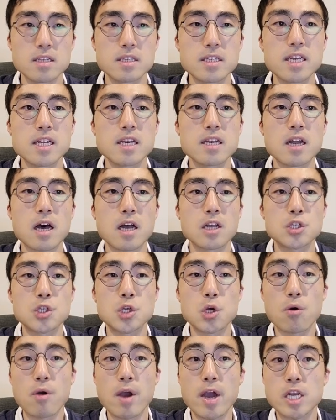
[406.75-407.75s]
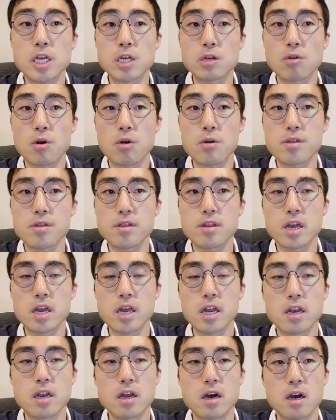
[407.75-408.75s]
did not show any growth
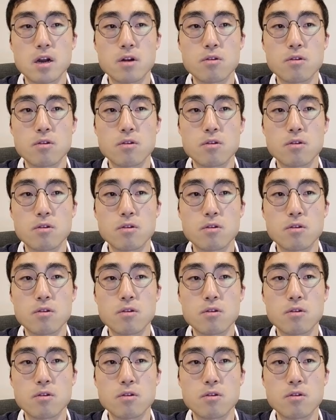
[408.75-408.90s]
in